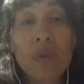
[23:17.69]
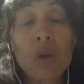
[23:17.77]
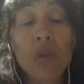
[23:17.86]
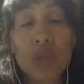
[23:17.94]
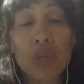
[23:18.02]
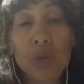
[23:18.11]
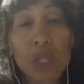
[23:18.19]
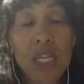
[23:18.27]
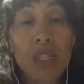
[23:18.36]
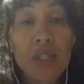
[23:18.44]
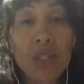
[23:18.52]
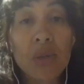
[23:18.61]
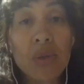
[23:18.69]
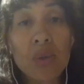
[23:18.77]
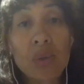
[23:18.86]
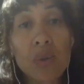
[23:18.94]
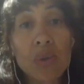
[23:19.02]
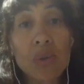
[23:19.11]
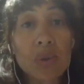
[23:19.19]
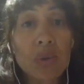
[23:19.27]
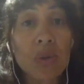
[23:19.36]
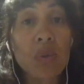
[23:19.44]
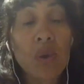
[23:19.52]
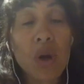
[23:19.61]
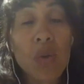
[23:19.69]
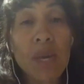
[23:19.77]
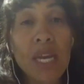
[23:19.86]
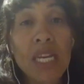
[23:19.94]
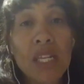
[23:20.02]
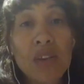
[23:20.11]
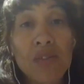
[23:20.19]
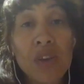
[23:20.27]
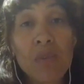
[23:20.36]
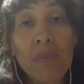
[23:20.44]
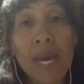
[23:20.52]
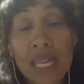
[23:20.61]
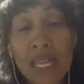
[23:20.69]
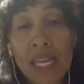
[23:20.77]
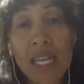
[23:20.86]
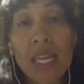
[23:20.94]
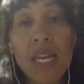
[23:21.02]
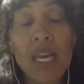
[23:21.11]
contributing to the well-being of humanity.